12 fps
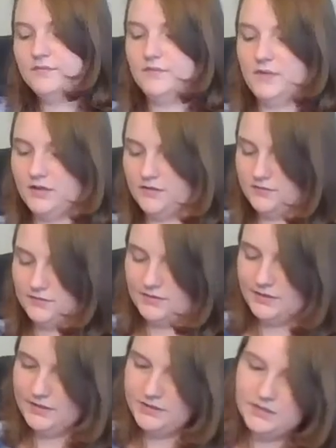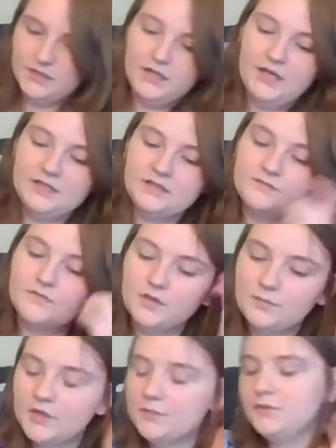Alright, and then for the
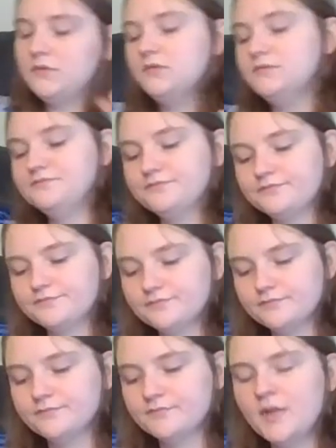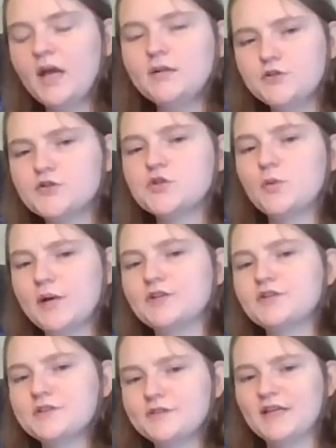purple, I'll do
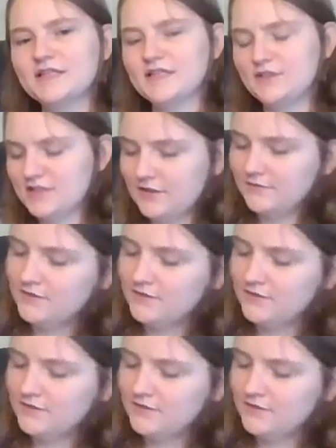squares. That sounds like a